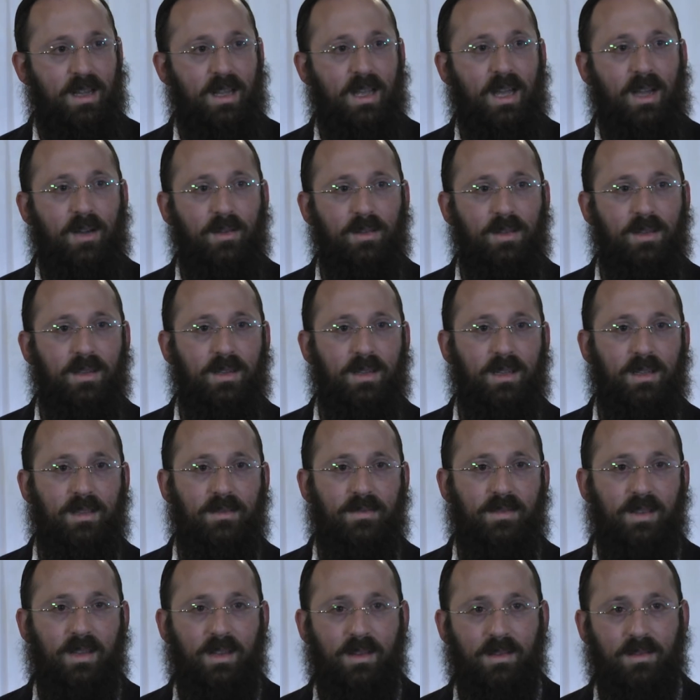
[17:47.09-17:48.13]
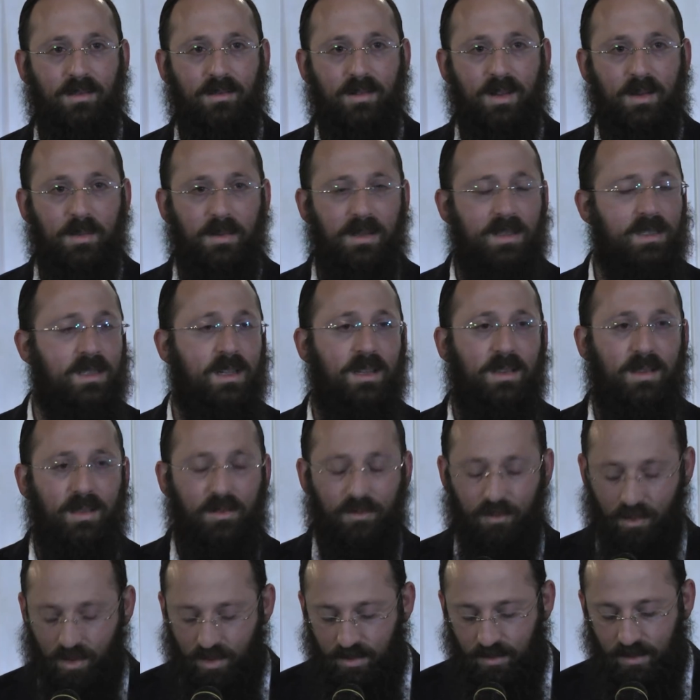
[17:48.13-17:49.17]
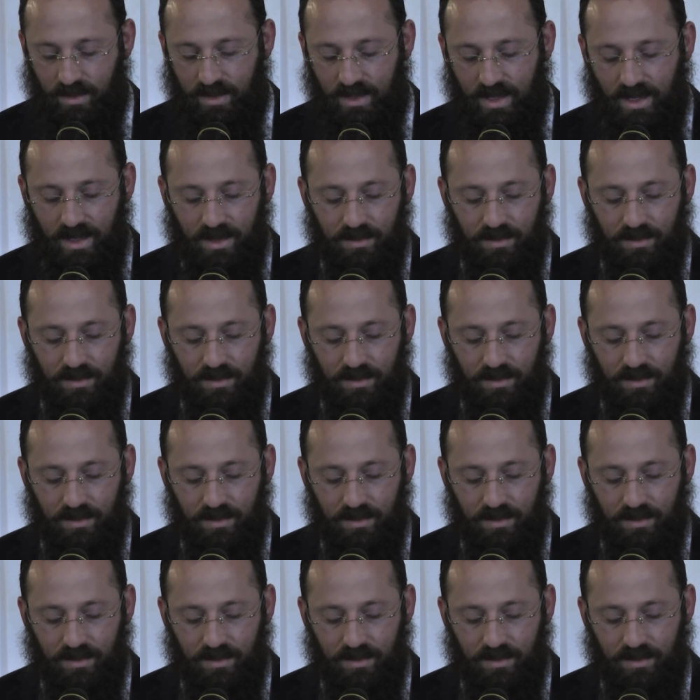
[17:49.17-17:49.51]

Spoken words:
I would look at the video of the Rebbe. There's nothing wrong with that.